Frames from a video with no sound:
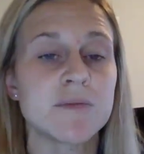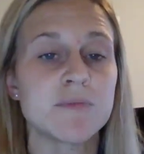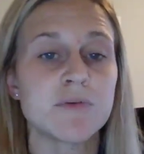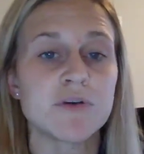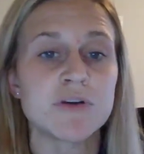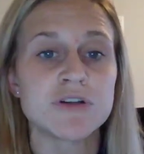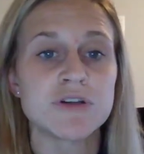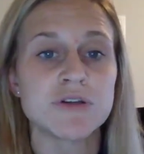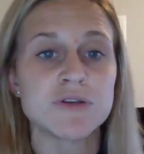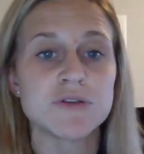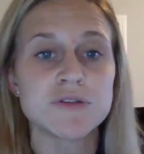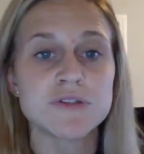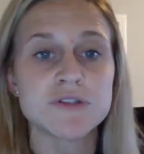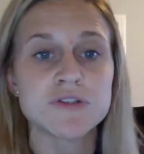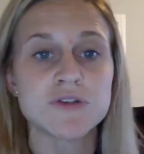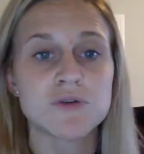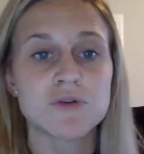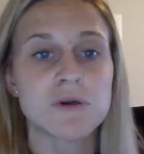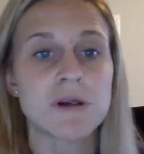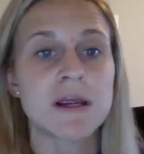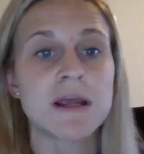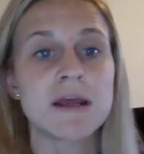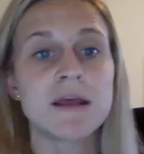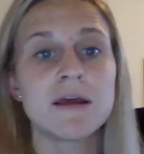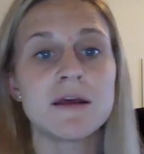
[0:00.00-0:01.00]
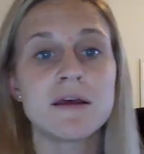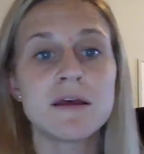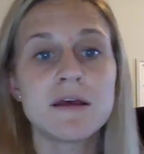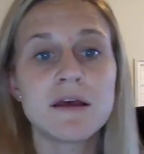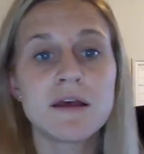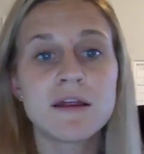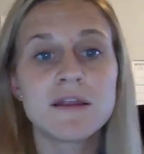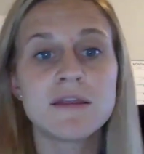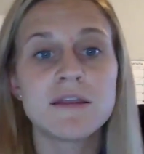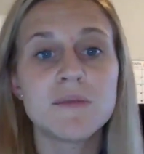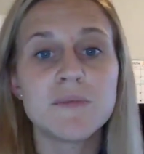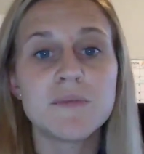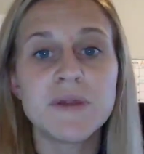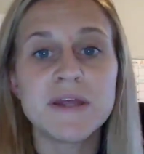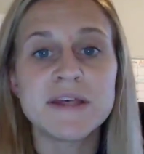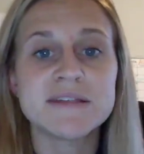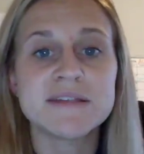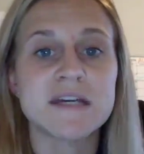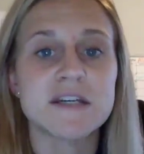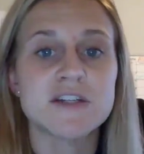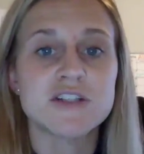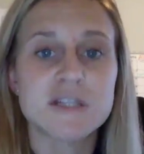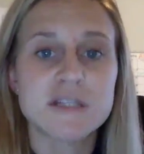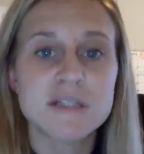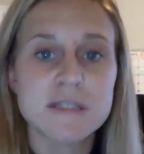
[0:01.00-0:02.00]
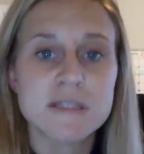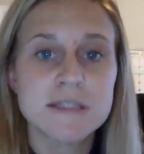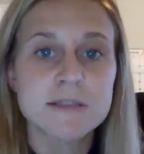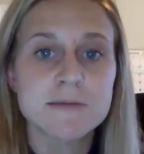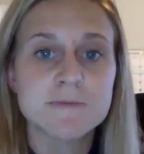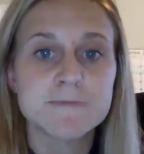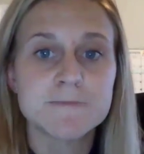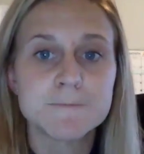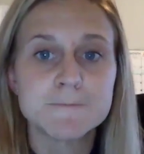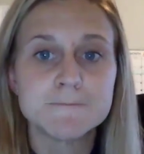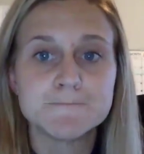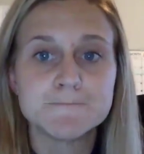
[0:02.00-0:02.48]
produced during the play sessions.